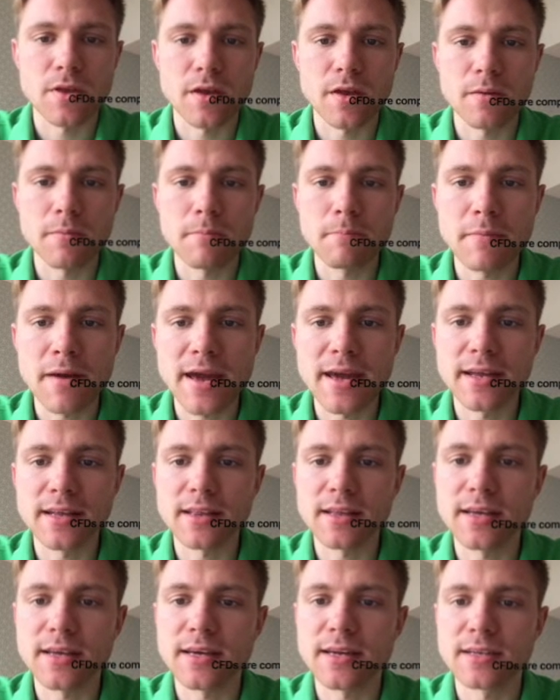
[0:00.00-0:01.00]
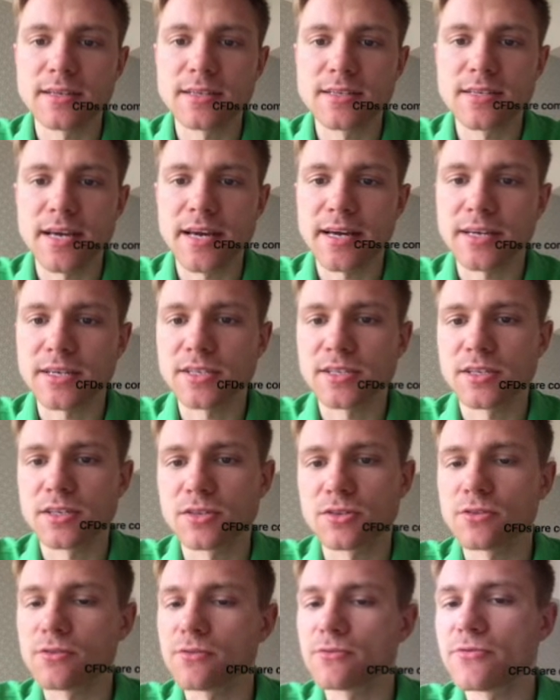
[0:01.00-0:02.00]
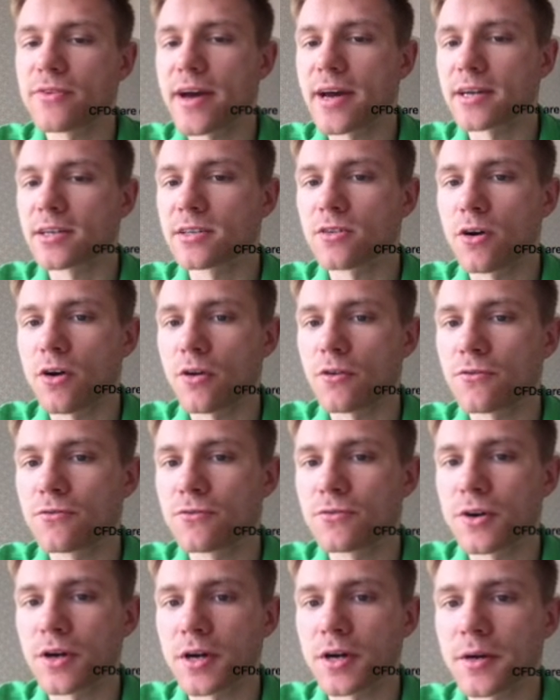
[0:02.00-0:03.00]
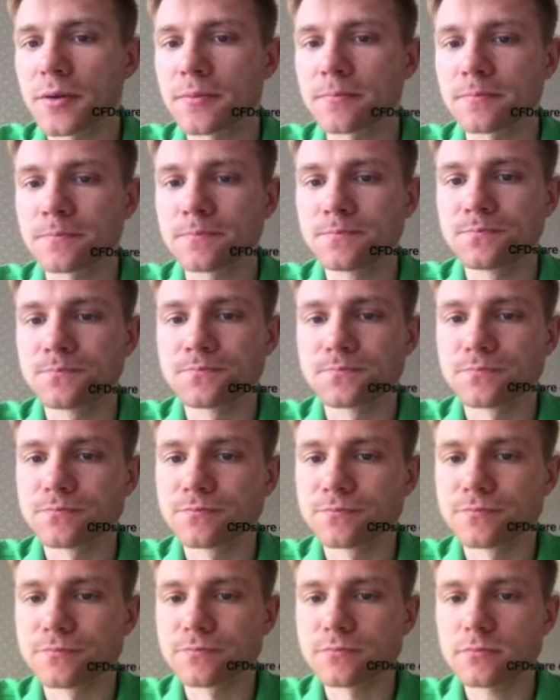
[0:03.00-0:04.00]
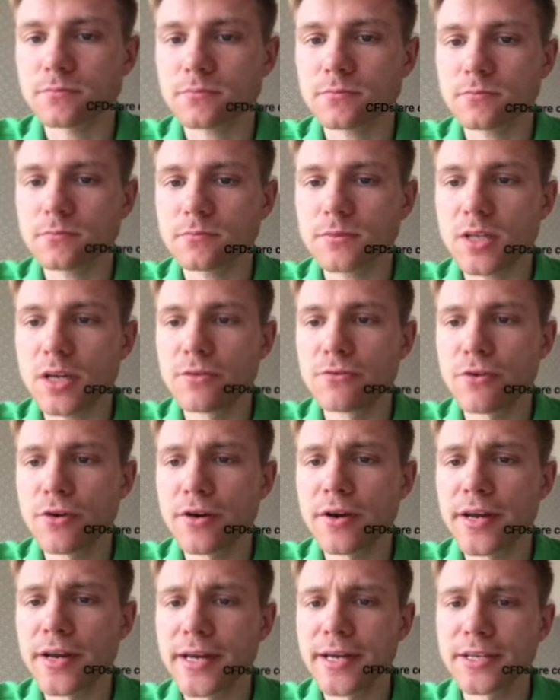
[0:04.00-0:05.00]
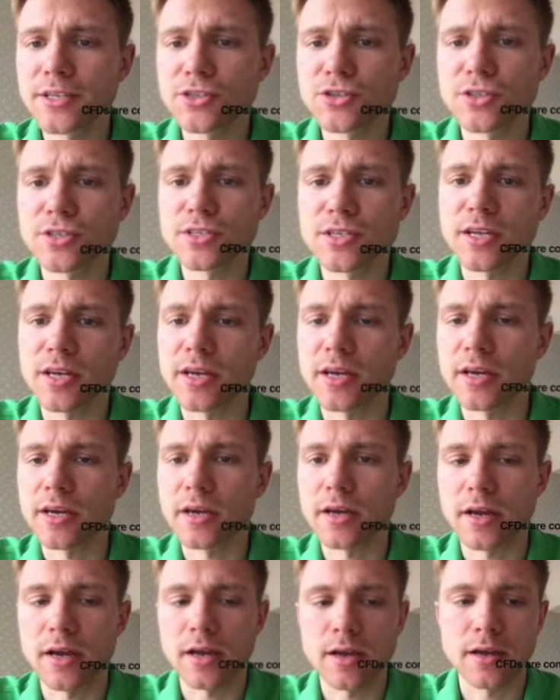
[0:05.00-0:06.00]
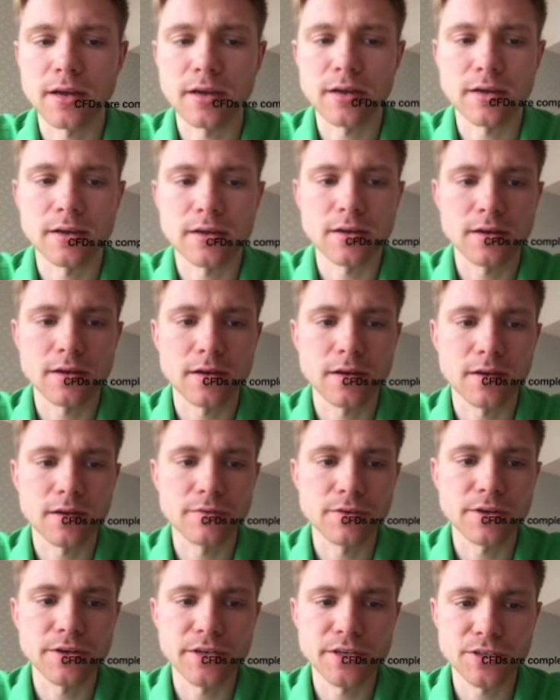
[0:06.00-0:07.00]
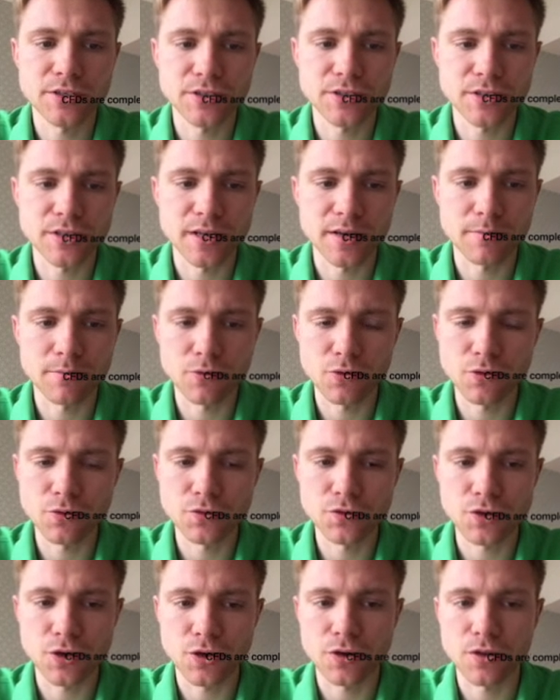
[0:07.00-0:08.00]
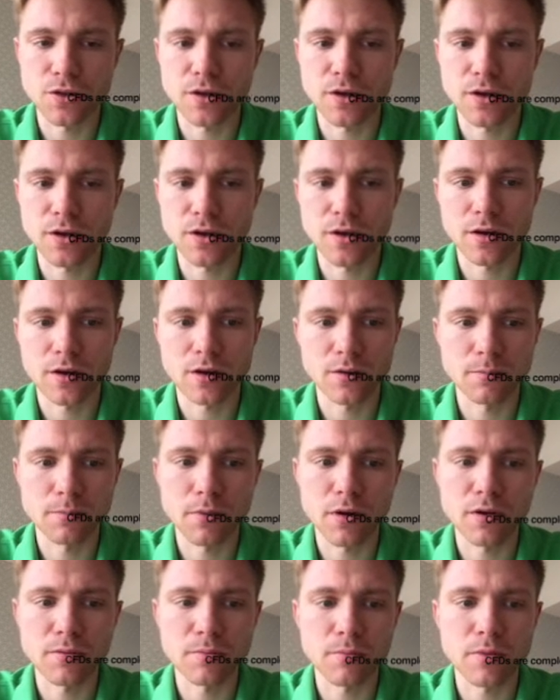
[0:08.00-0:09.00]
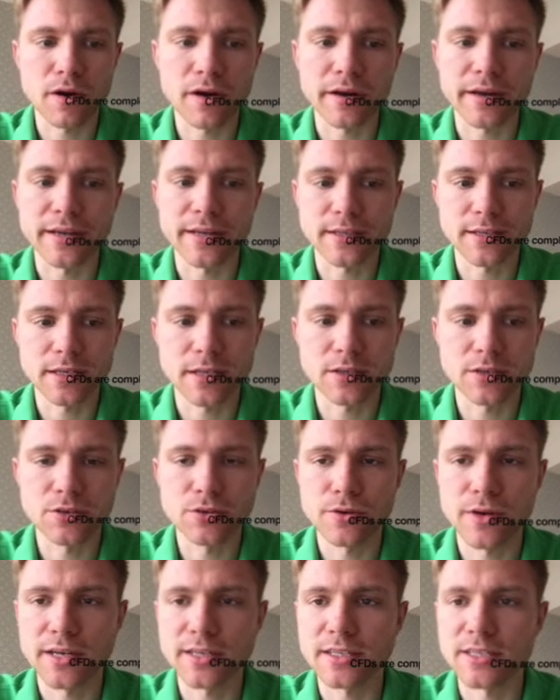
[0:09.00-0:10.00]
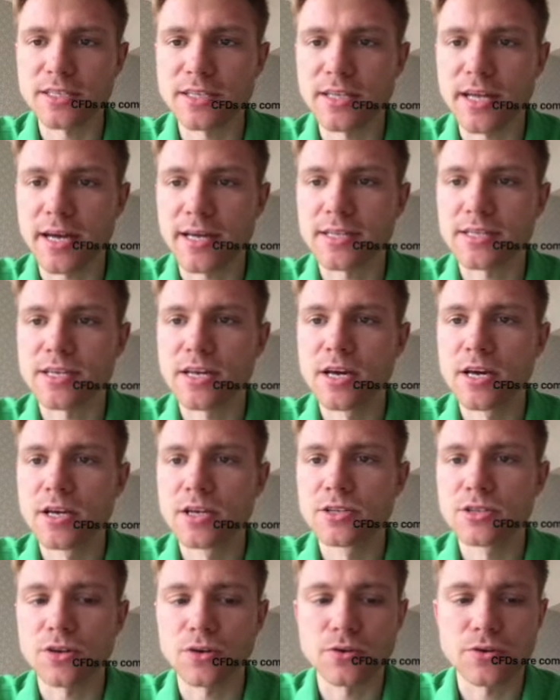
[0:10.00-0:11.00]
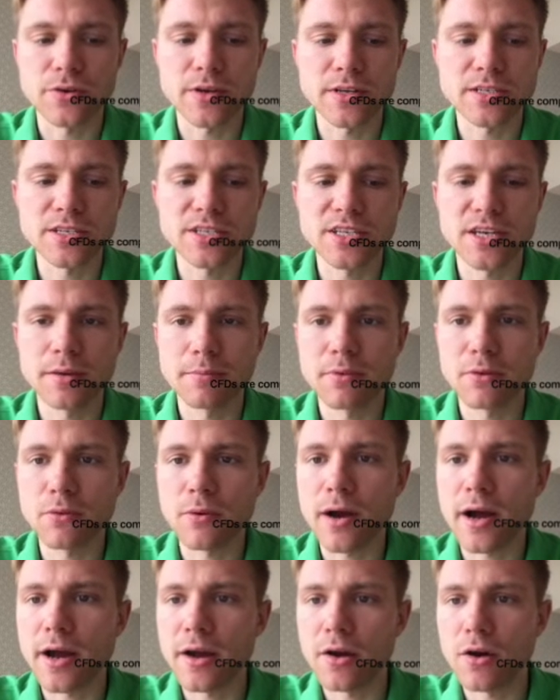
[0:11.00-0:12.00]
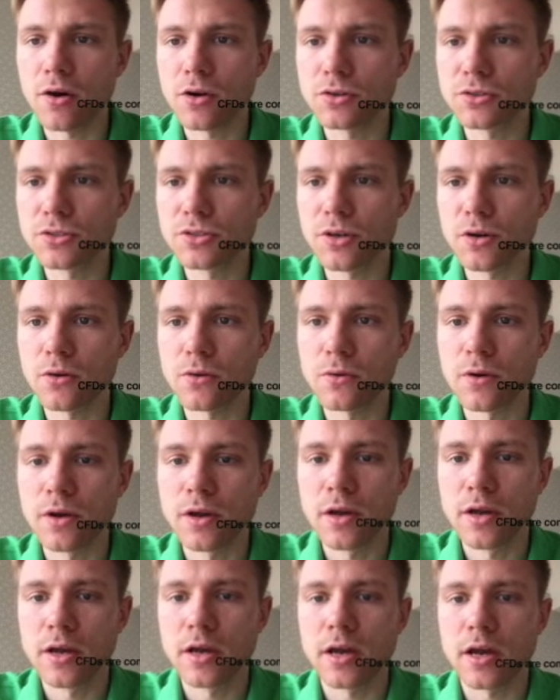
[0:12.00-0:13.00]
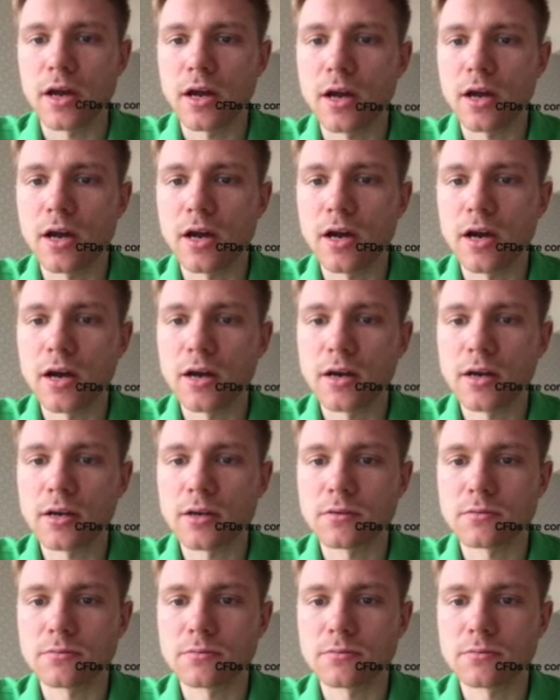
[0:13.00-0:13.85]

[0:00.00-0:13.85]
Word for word: mainly thanks to the fact of um, very interesting, uh, very interesting moves on uh, on bond market in the United States. So USD JPY also uh,